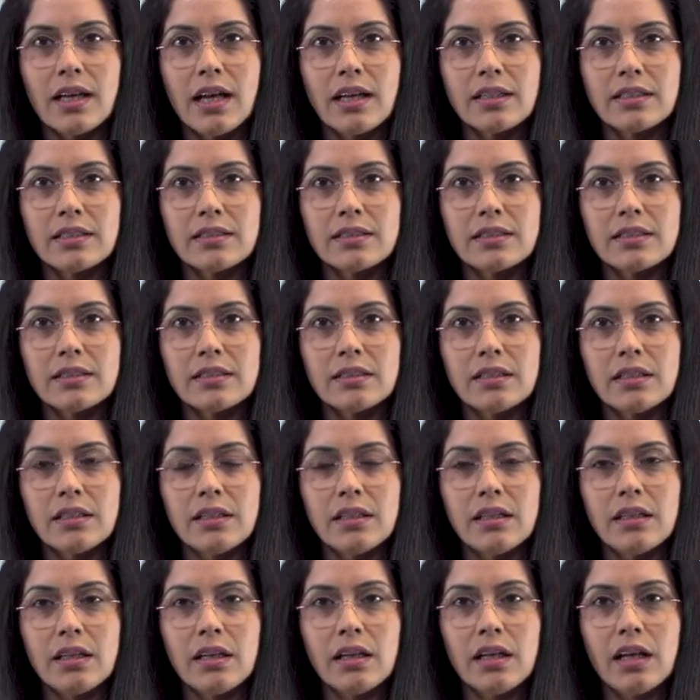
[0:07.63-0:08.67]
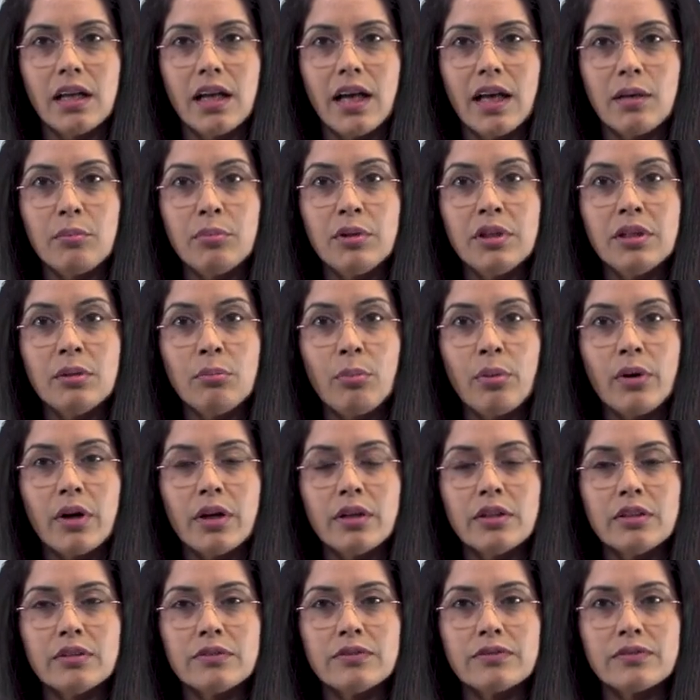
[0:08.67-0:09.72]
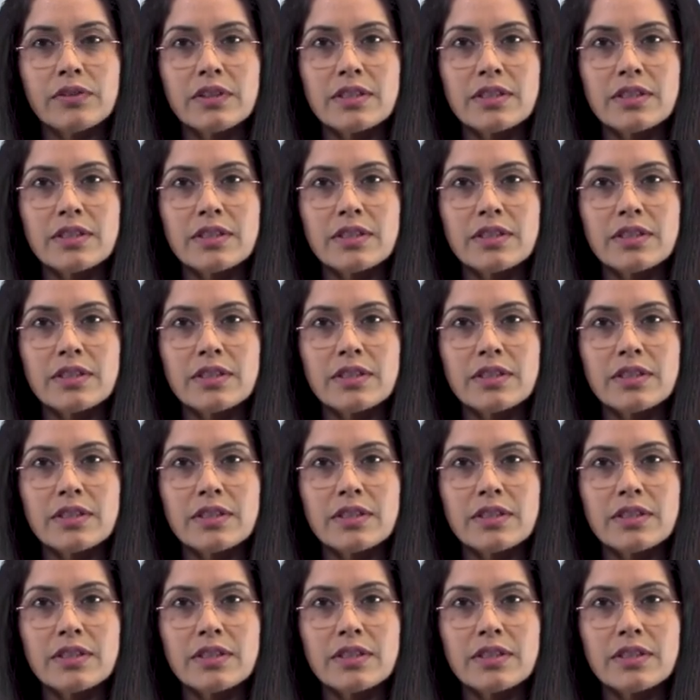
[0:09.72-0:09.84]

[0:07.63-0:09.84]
doctor. I've been a part of